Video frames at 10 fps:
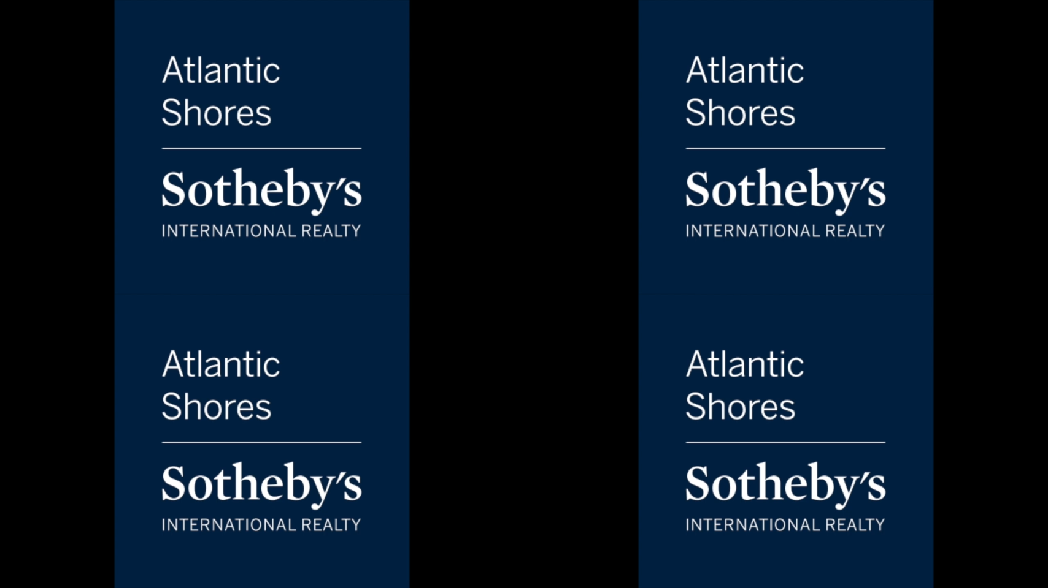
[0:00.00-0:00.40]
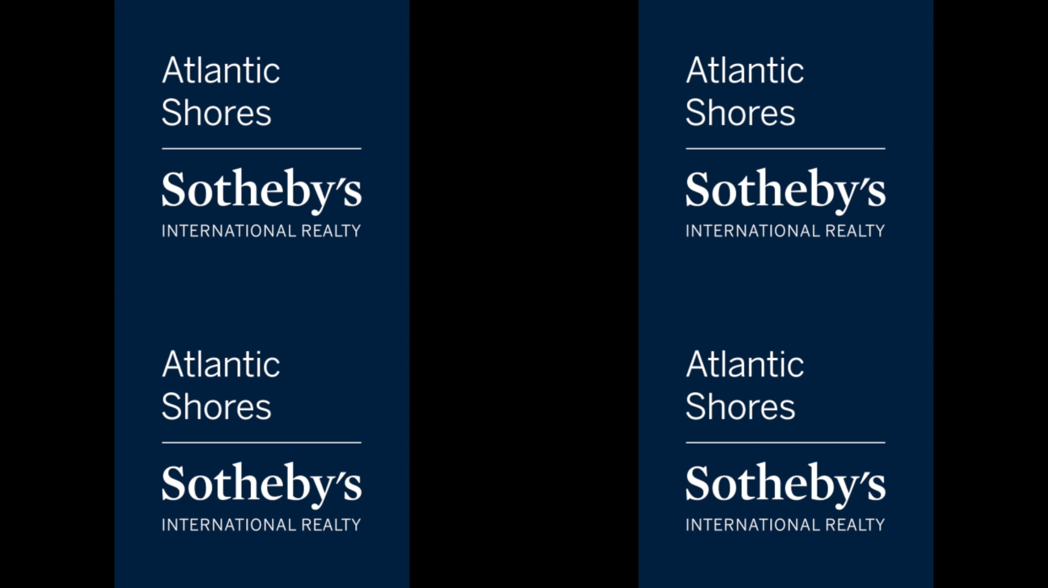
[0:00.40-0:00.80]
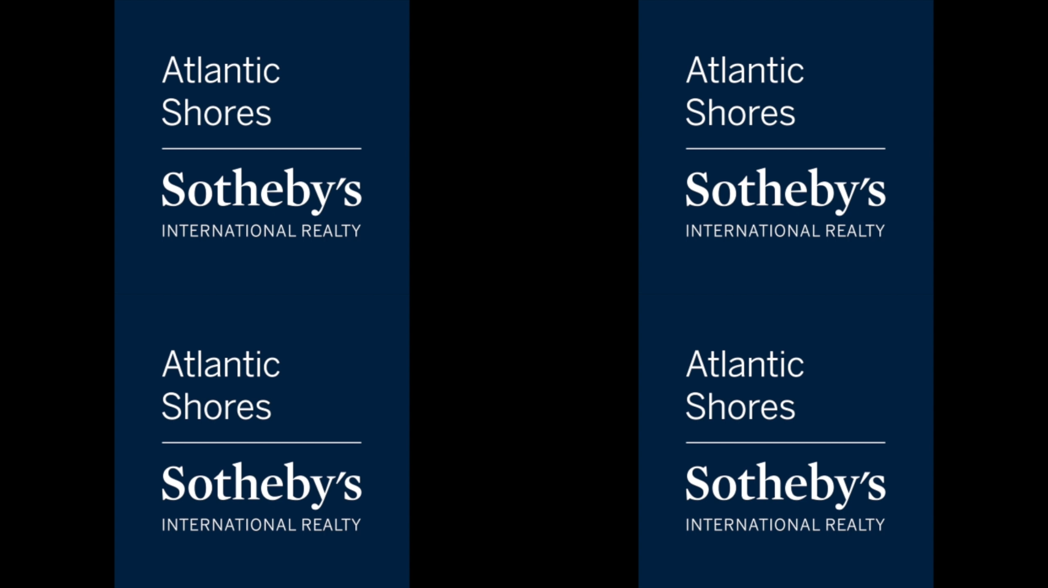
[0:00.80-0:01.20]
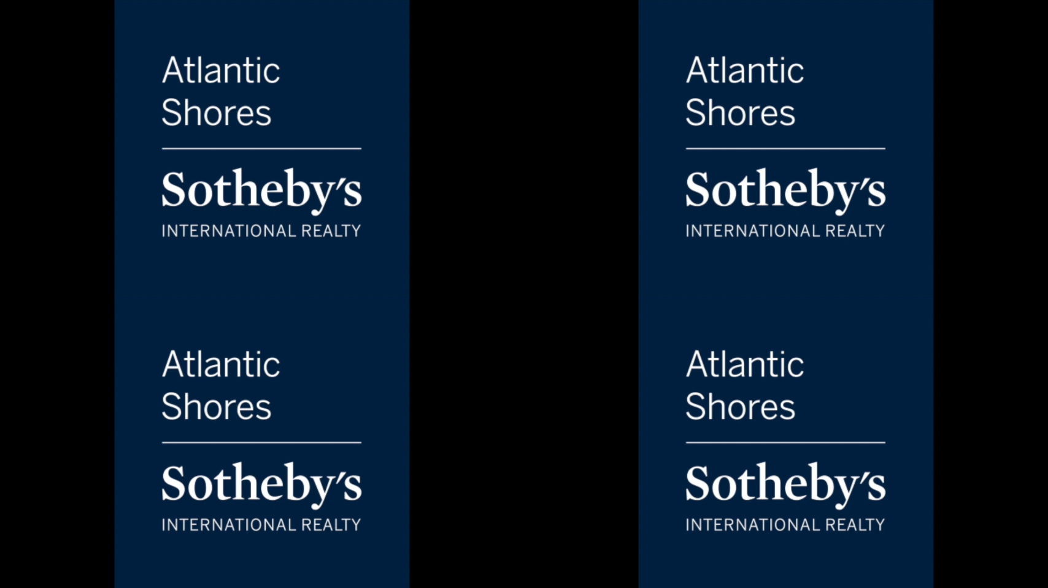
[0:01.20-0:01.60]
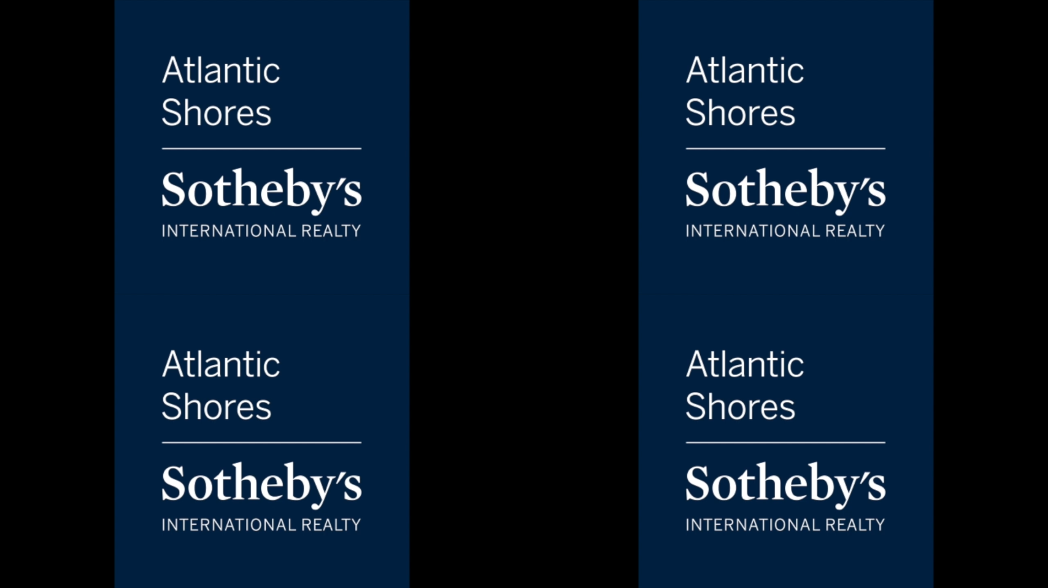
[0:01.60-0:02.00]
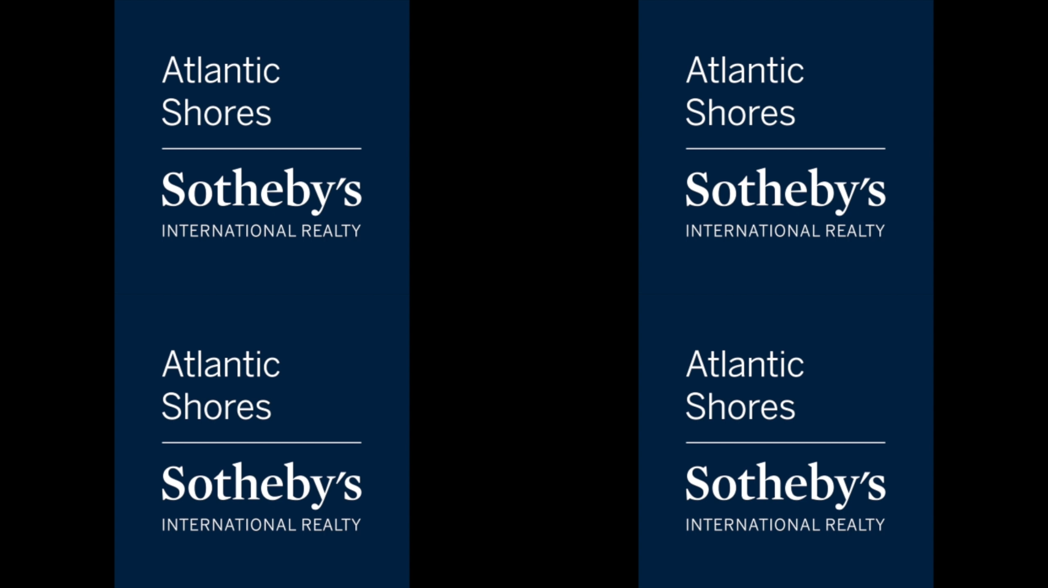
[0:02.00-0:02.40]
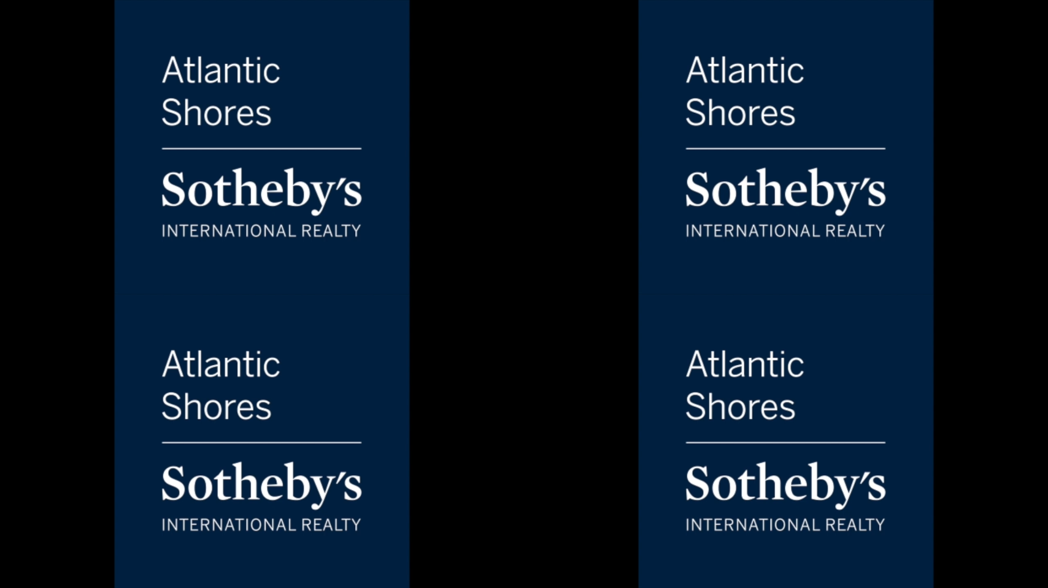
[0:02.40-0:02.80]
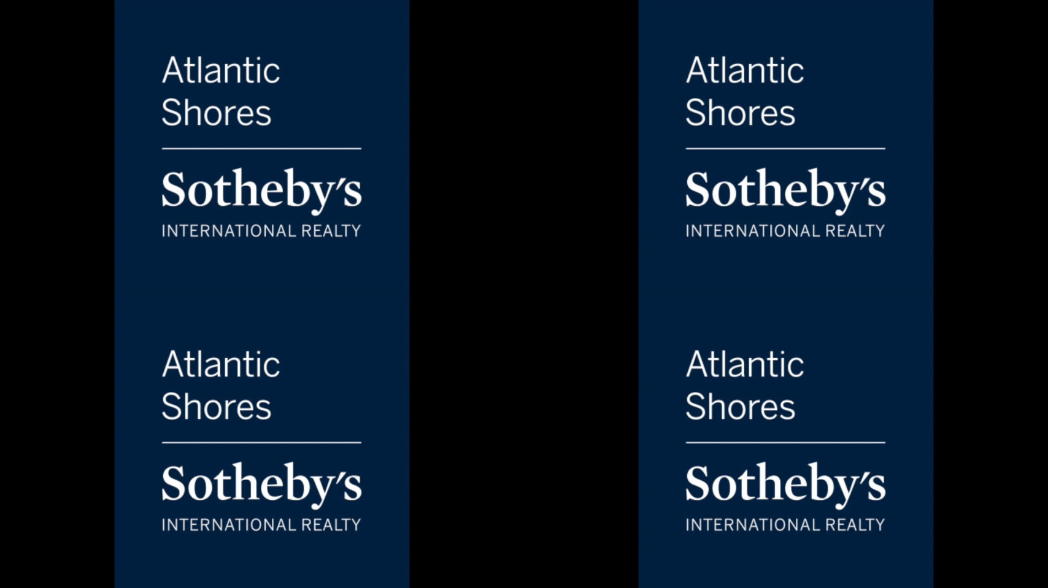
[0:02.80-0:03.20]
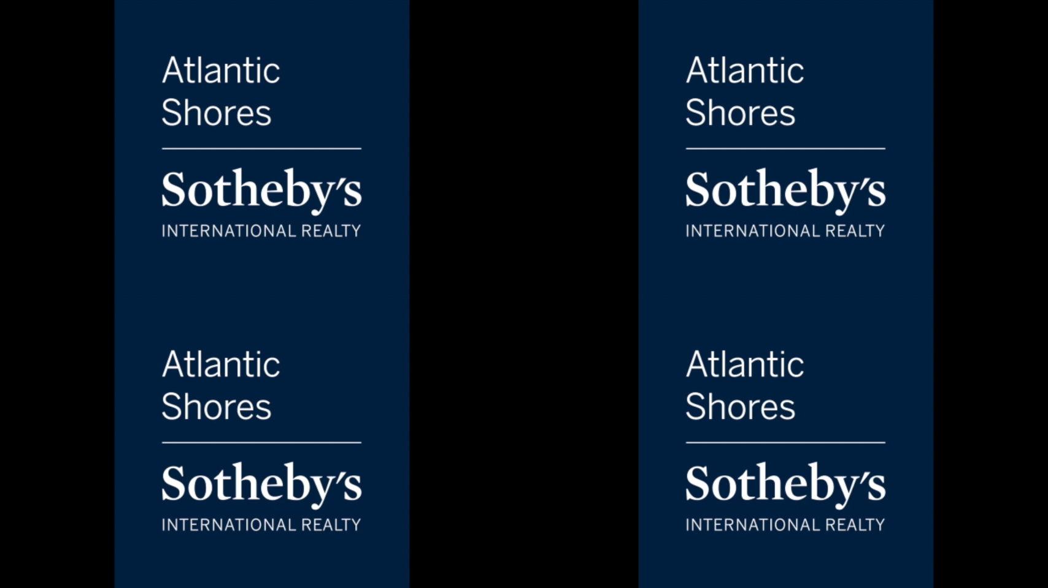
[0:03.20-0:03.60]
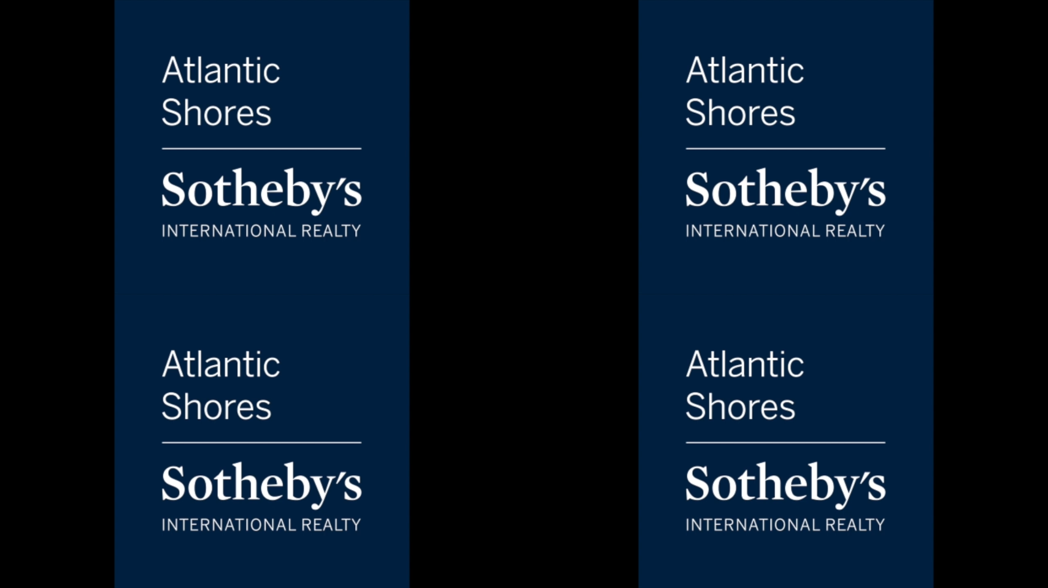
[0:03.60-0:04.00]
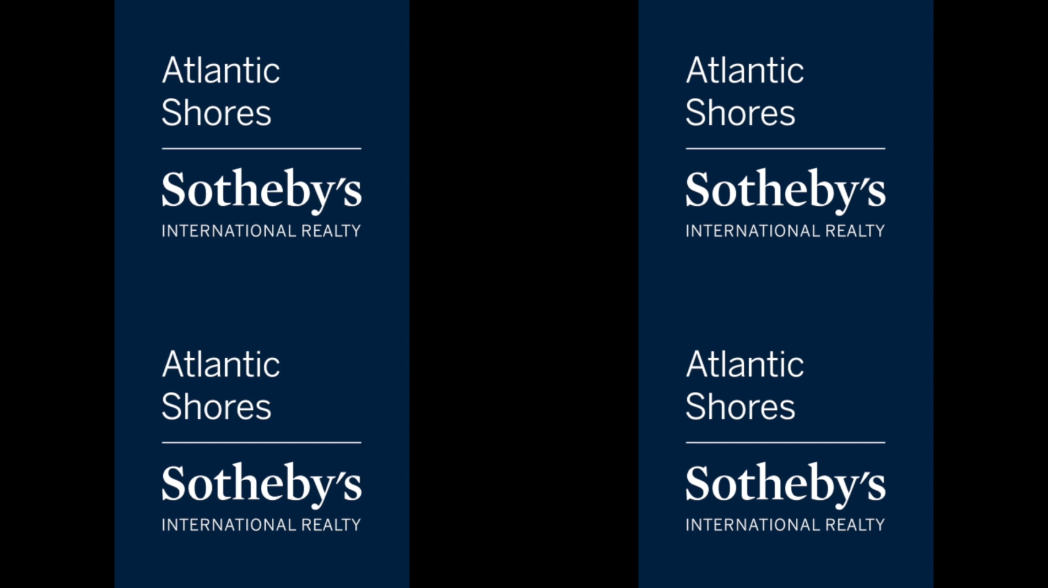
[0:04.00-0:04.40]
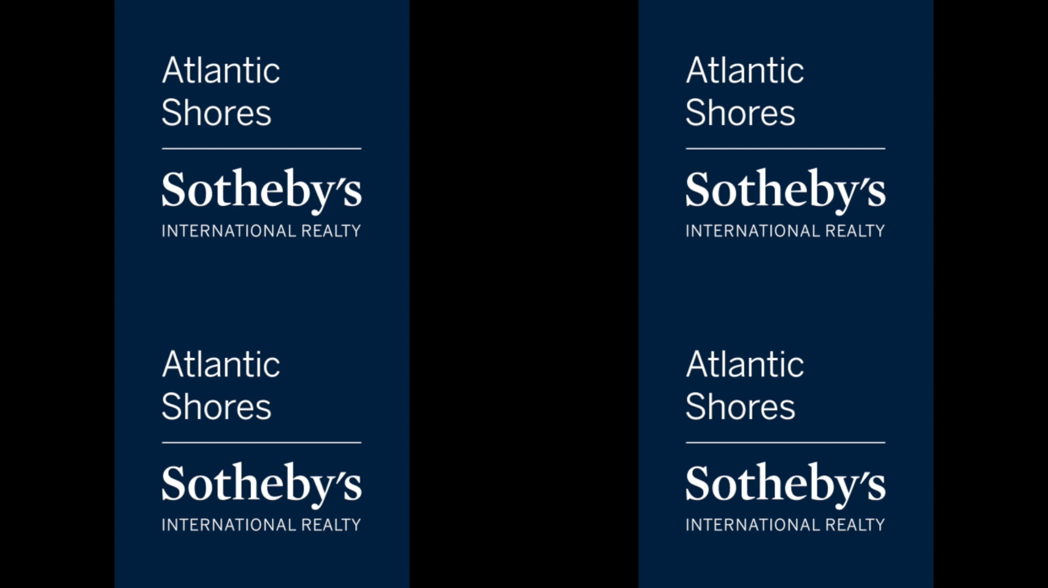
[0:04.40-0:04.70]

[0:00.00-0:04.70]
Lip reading: No face is visible, so there are no lips to read.